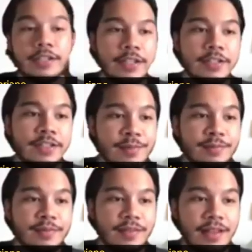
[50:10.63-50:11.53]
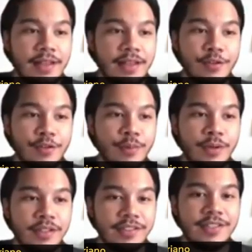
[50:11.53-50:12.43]
in depth how you
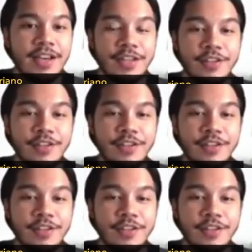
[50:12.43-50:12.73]
want to design,